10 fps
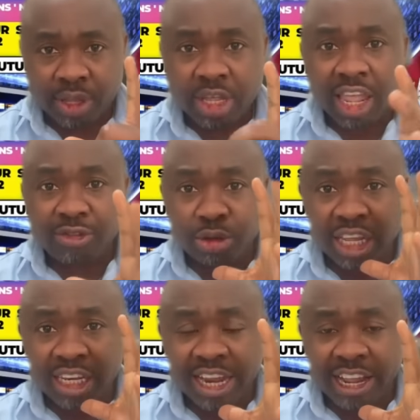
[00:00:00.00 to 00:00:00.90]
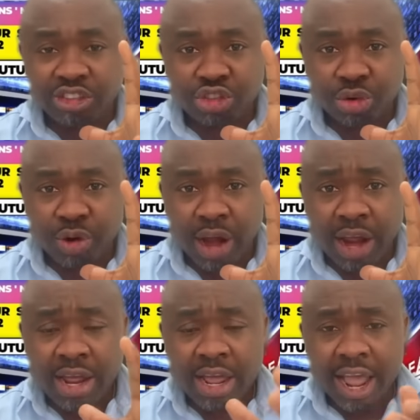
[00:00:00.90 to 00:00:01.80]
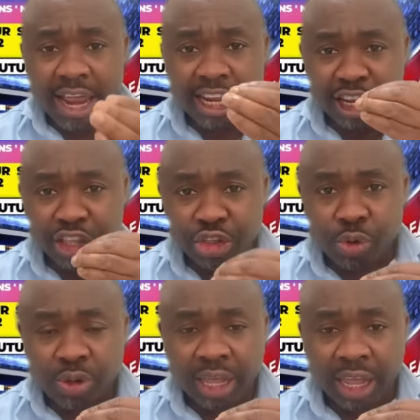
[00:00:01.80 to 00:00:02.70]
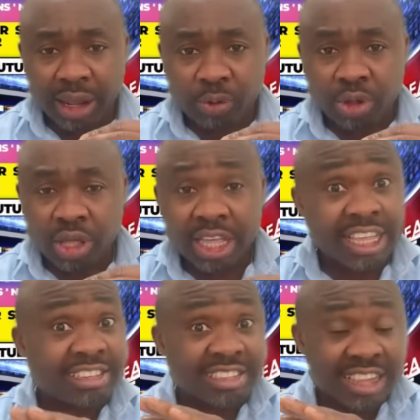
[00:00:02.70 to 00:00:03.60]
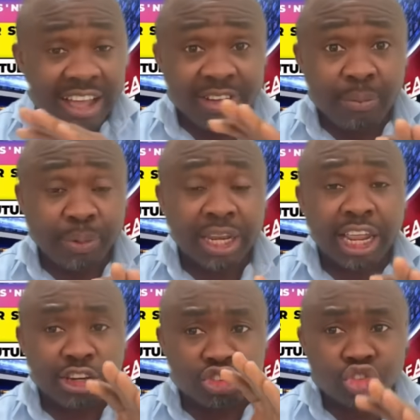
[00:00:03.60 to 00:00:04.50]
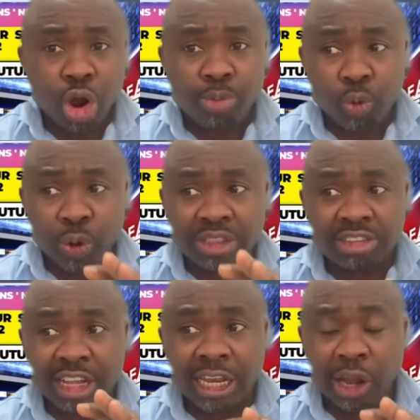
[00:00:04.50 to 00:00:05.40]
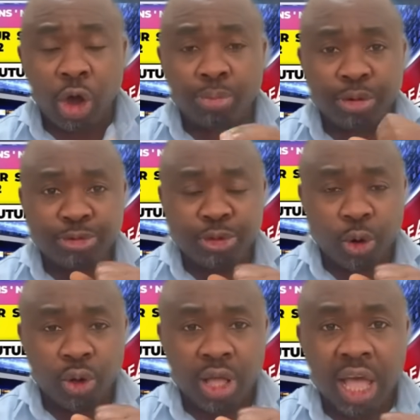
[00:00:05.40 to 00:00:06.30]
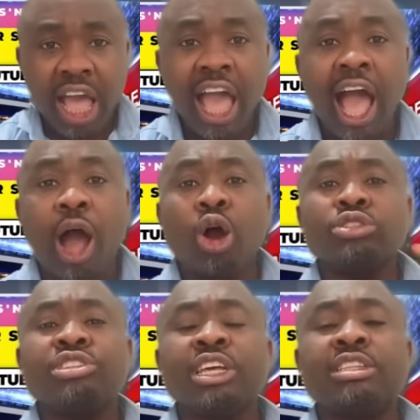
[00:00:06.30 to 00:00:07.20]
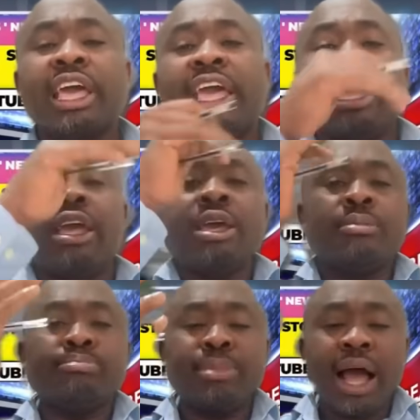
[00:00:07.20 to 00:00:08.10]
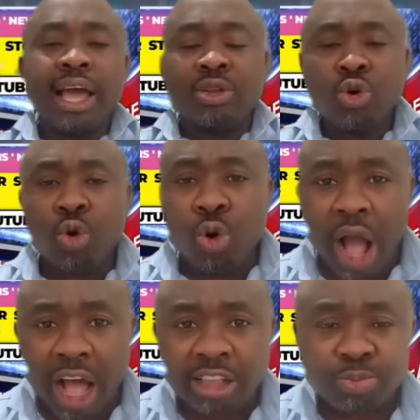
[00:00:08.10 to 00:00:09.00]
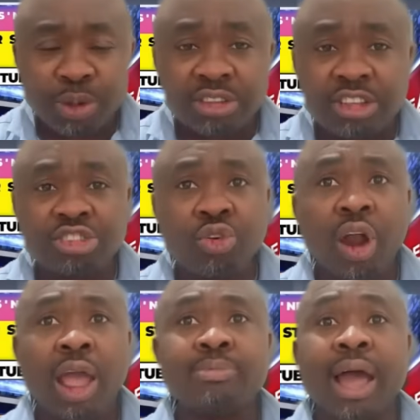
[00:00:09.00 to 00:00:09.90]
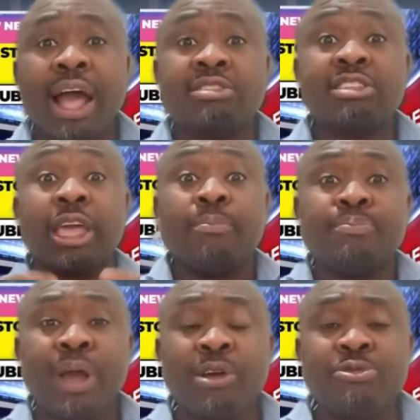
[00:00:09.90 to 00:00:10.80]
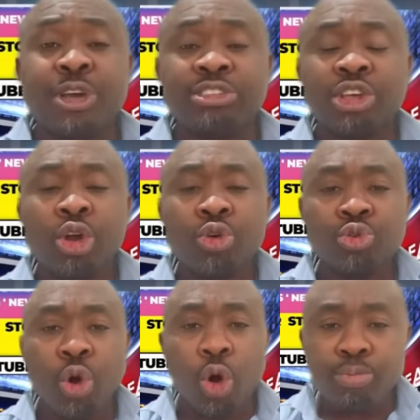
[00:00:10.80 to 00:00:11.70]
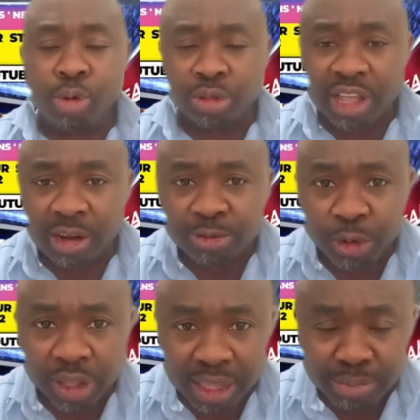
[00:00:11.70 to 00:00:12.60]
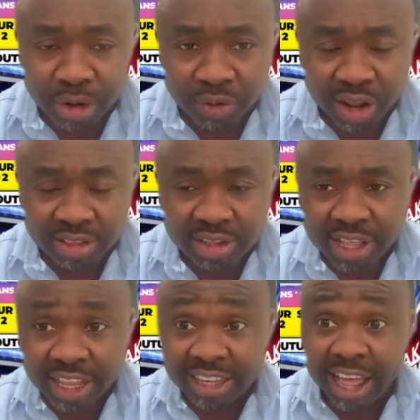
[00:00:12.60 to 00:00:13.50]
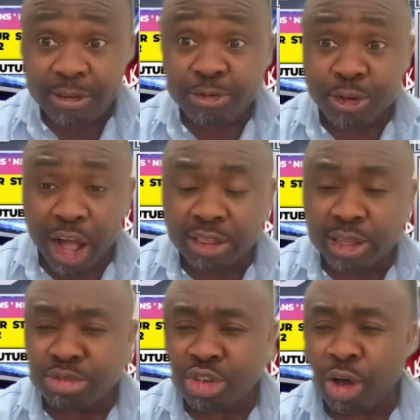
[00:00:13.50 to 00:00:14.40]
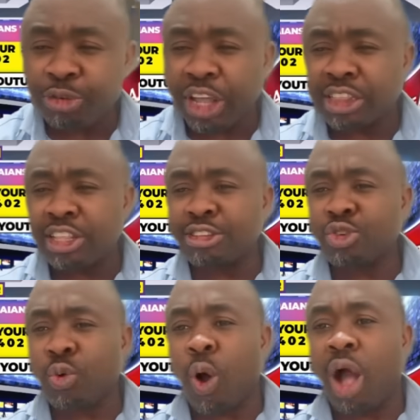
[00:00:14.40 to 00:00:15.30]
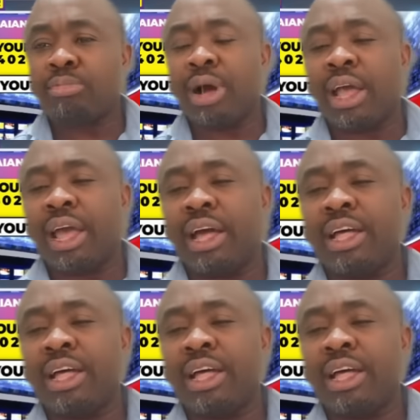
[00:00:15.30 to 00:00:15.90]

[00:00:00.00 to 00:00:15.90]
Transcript: even in Nigeria and in the UK. He's never been in trouble with the law before. How did a man who has been described as a perfect role model for immigrants now found himself in this quagmire?